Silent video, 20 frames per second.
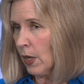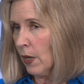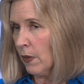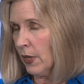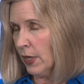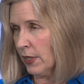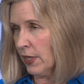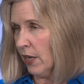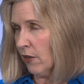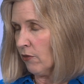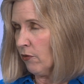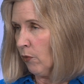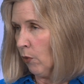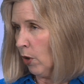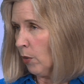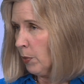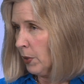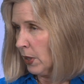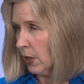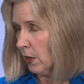They take
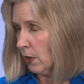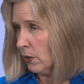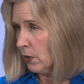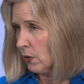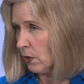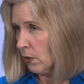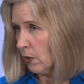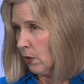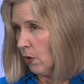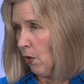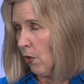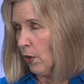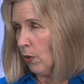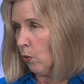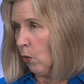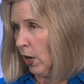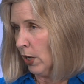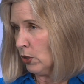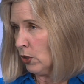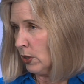4 pills,
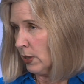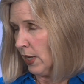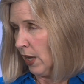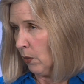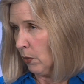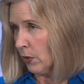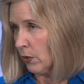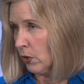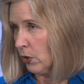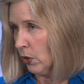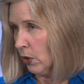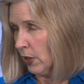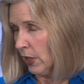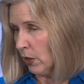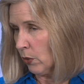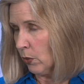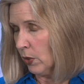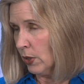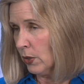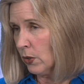wash it down with clear
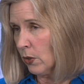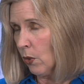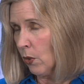liquids,